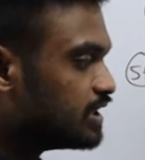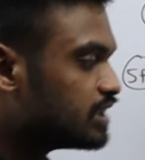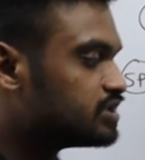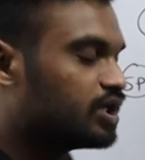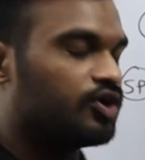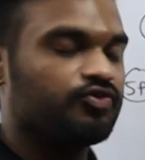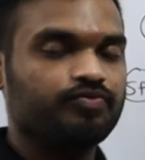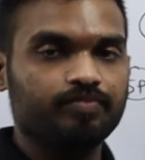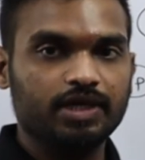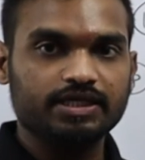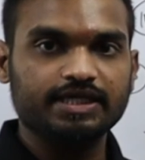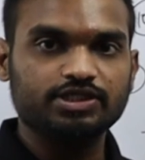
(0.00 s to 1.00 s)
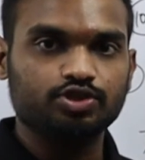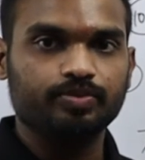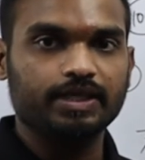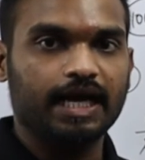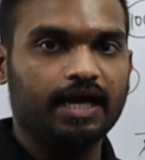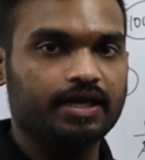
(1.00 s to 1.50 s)
liters of milk needs to
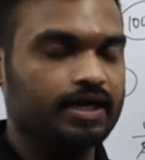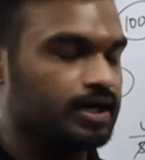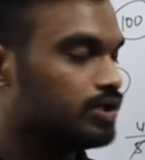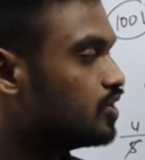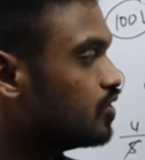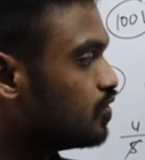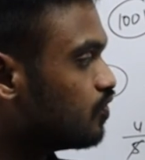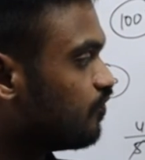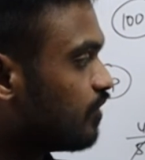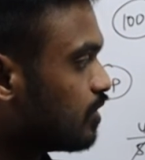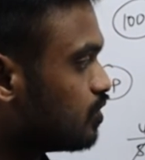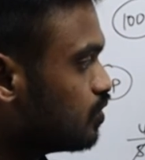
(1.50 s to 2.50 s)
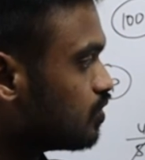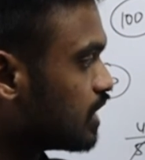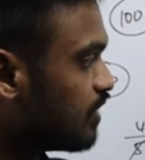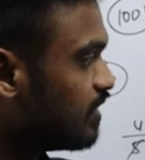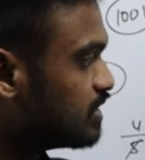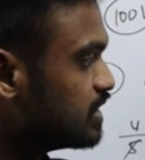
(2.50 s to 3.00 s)
be added to
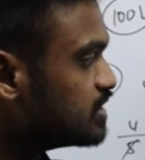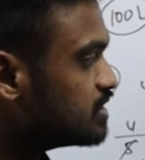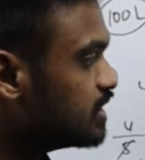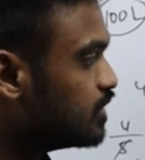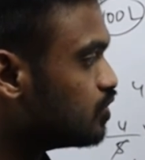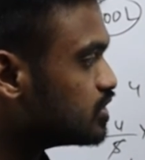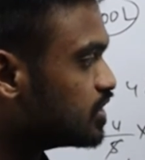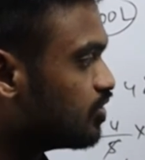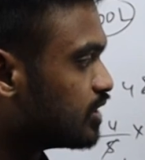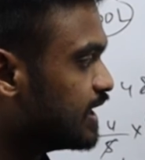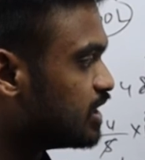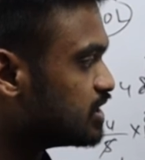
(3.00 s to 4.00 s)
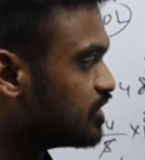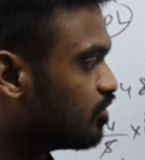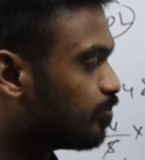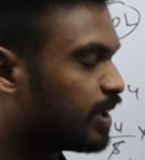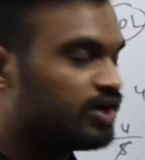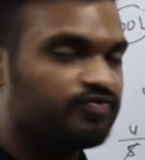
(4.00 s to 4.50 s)
convert this into
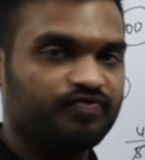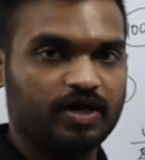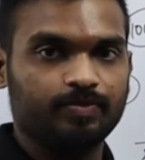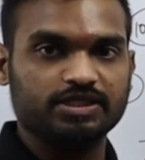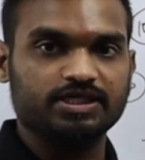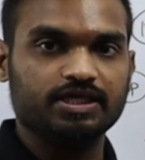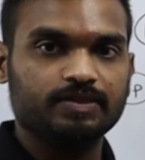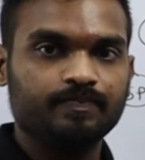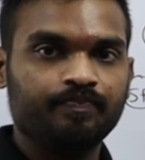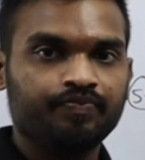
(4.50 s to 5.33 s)
87.5%.